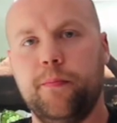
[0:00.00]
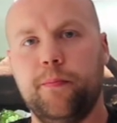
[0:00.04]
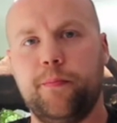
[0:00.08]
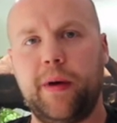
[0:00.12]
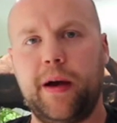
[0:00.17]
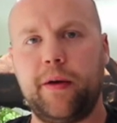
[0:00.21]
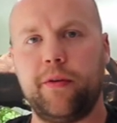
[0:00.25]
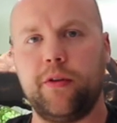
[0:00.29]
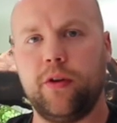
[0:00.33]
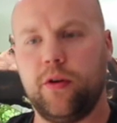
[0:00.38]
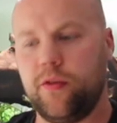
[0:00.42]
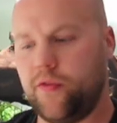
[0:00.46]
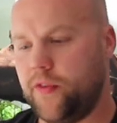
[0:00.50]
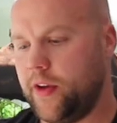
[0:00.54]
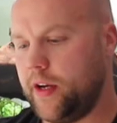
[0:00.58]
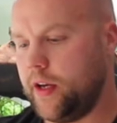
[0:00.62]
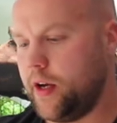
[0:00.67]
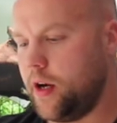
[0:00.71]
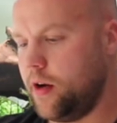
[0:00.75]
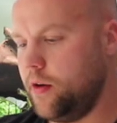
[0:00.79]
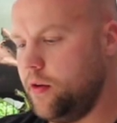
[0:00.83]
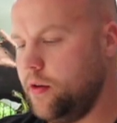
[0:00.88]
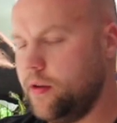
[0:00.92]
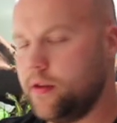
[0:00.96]
back with a new
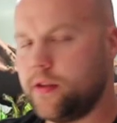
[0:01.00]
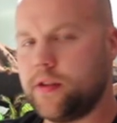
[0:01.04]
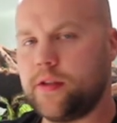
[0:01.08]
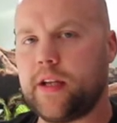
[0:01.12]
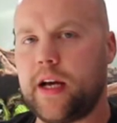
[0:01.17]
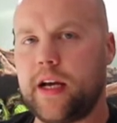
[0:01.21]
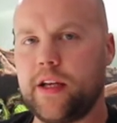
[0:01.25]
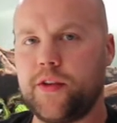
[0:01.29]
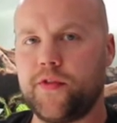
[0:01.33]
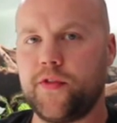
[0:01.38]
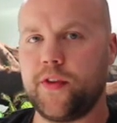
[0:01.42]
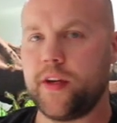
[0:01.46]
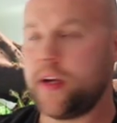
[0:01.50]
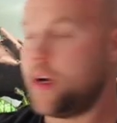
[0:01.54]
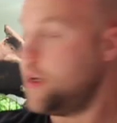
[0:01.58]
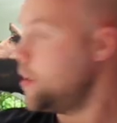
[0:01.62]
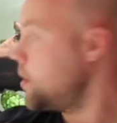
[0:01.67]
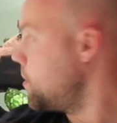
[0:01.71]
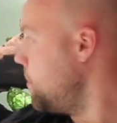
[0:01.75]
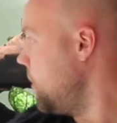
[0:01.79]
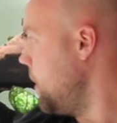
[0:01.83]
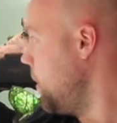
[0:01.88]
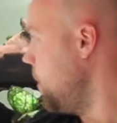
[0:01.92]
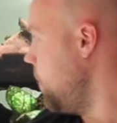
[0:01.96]
video. Today's video is
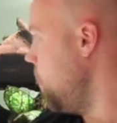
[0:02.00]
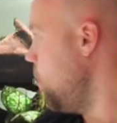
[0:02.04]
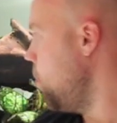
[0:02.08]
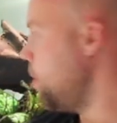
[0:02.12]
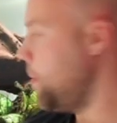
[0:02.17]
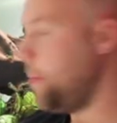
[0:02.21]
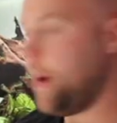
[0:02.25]
going to be all